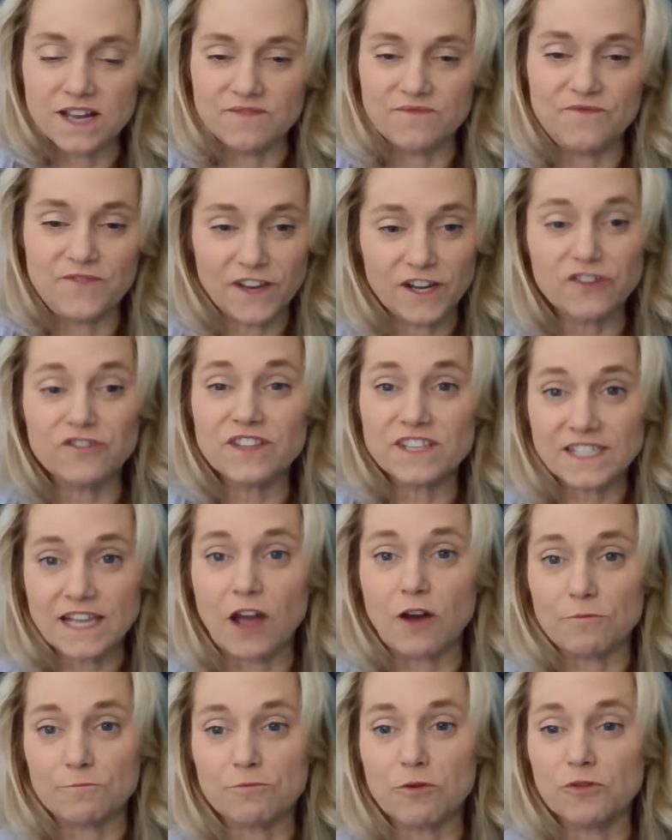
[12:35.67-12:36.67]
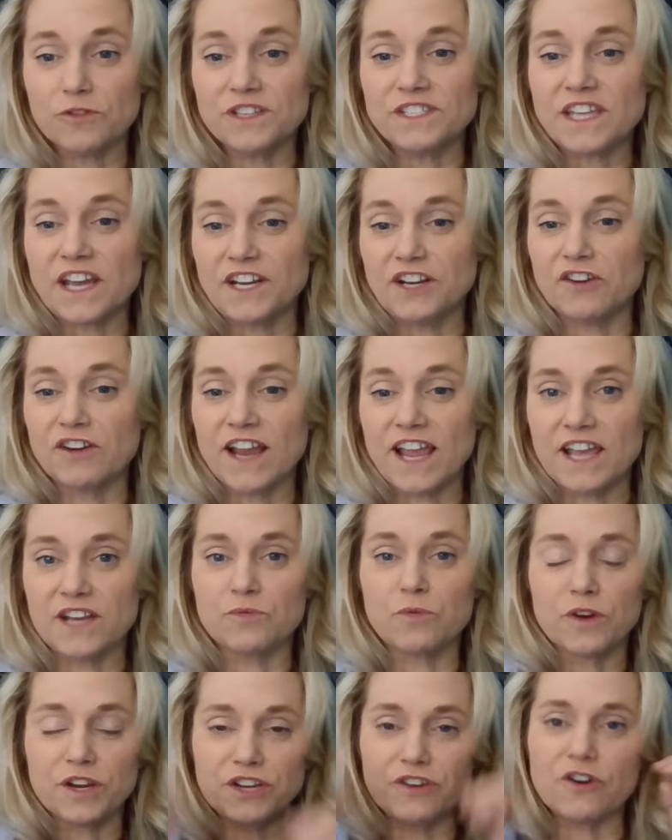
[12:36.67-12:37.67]
figure this out, pull this out of your
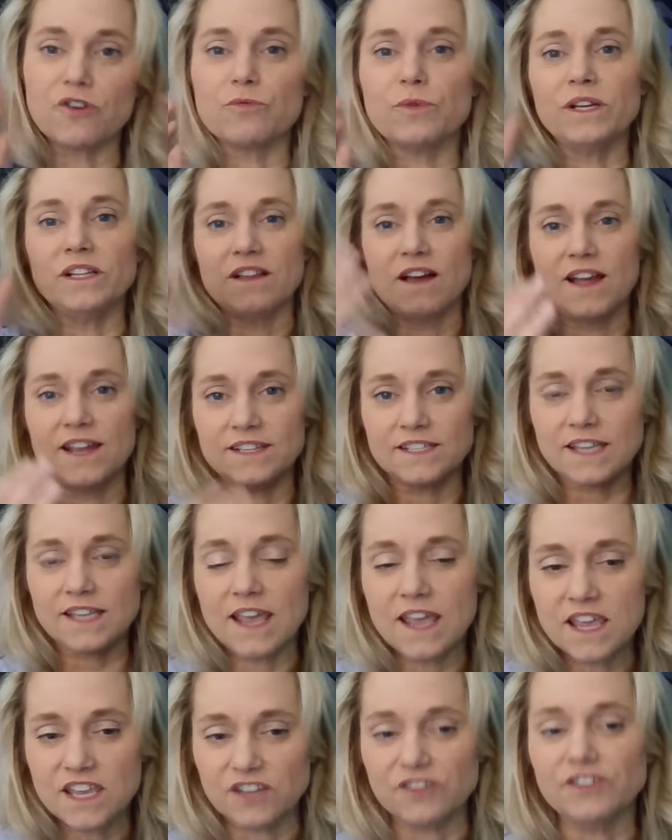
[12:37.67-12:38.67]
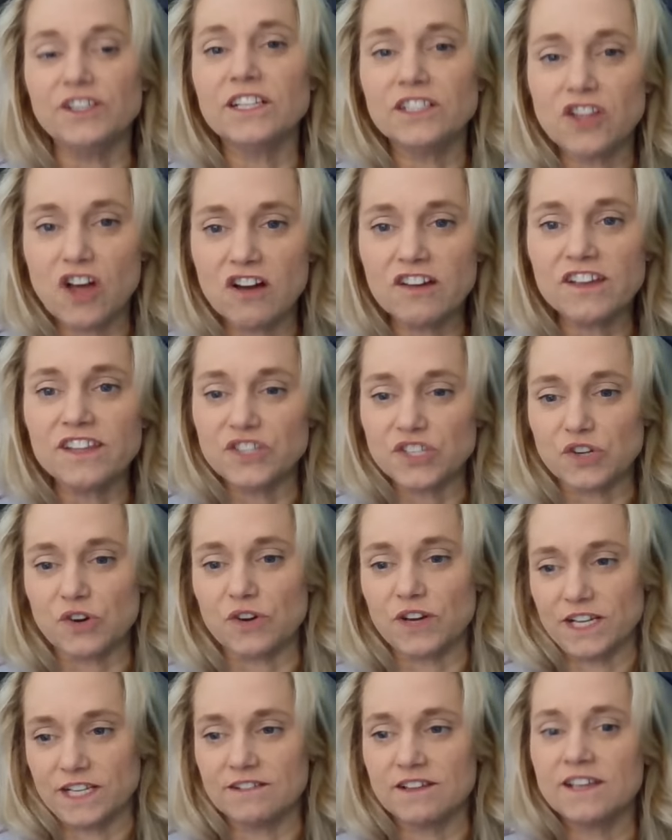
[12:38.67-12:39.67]
head, where you don't realize you need a login
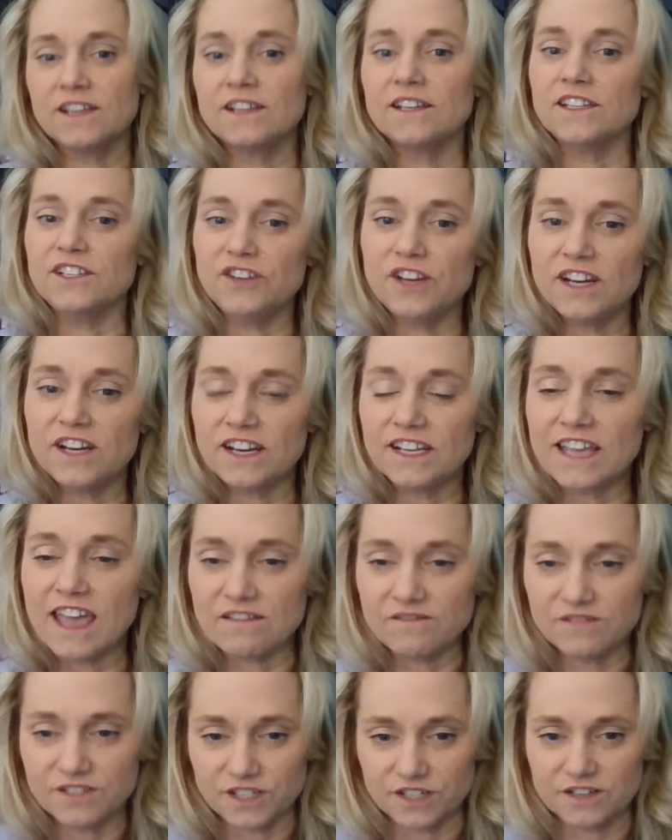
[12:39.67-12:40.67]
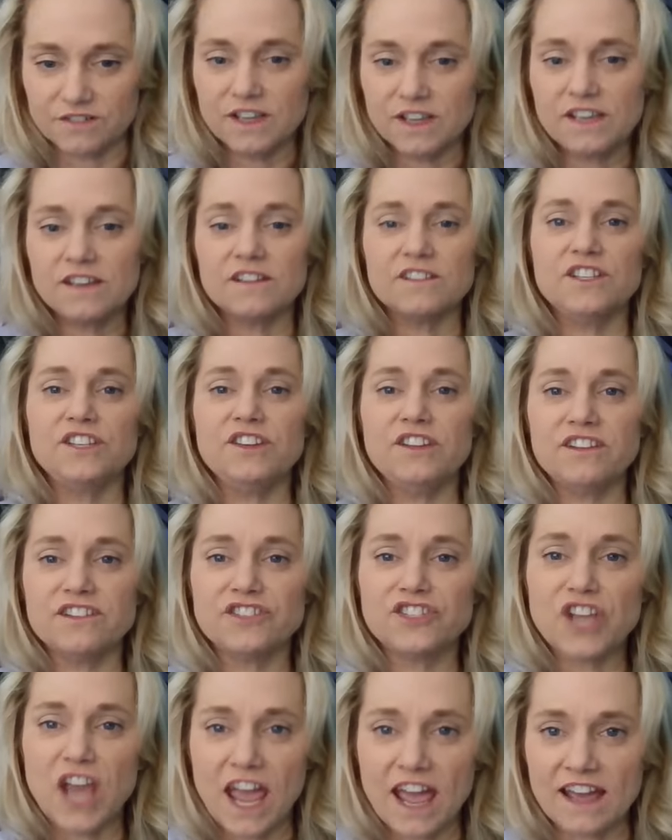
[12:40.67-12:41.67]
screen, you need a calendar, and you need a
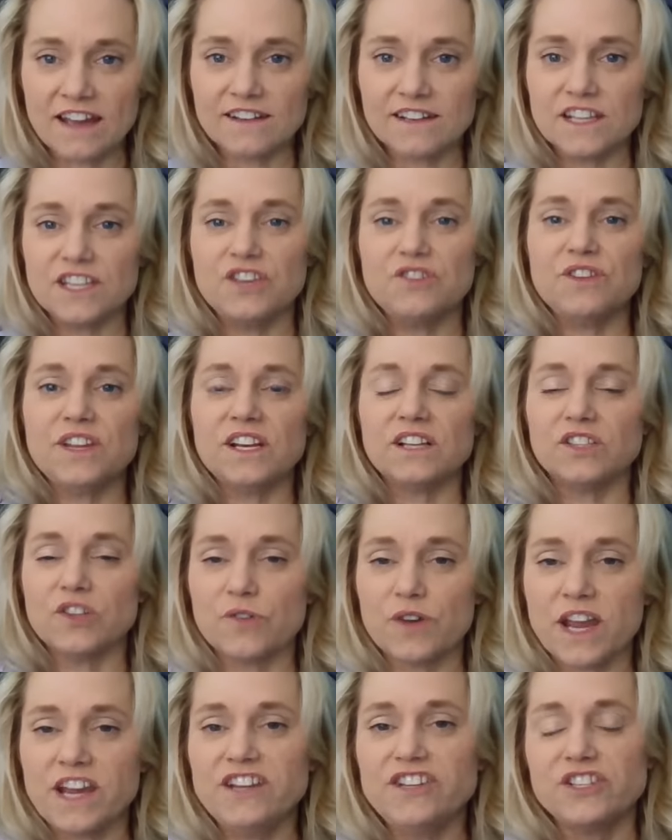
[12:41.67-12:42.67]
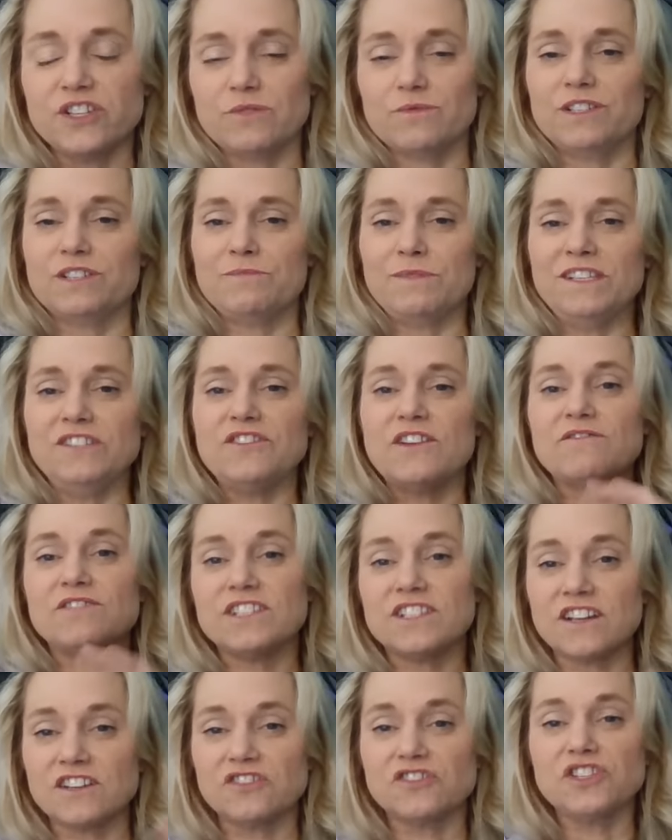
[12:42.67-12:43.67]
chat, and you need a location, which means you have to
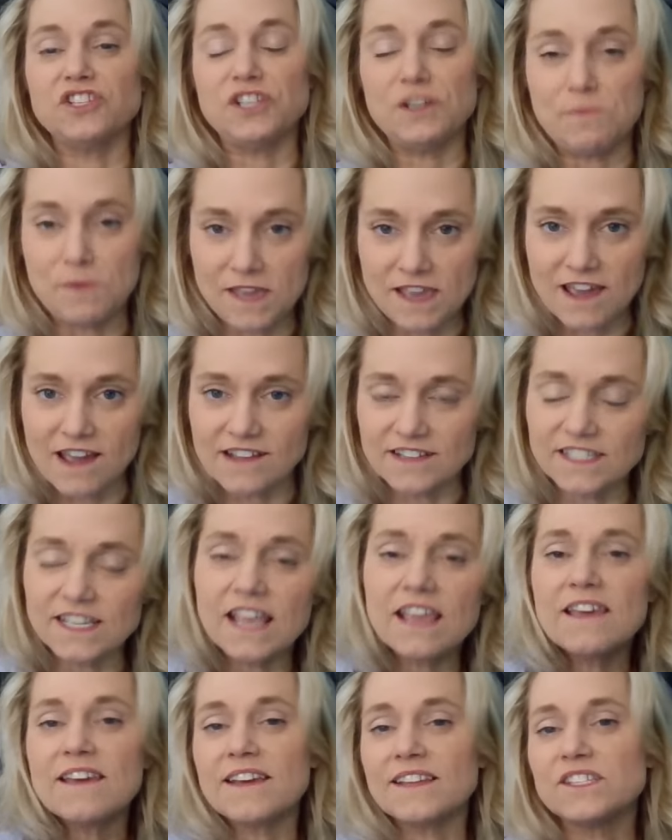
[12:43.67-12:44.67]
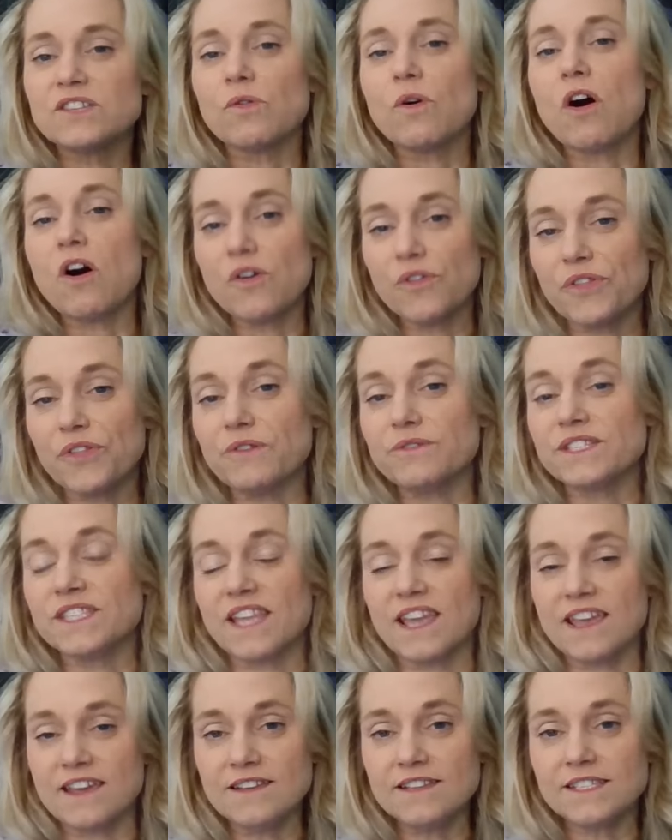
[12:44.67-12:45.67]
touch the GPS. And so all of those
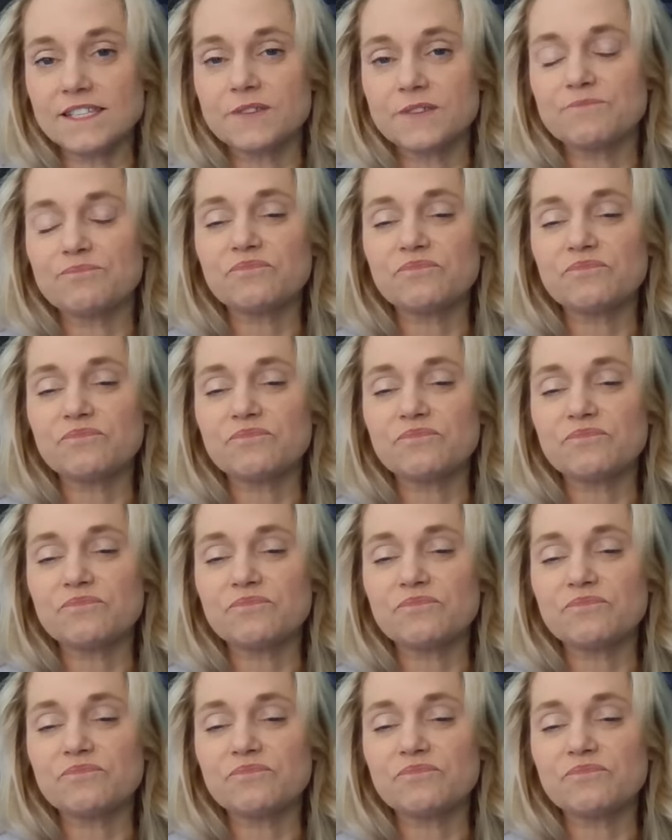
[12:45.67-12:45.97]
things.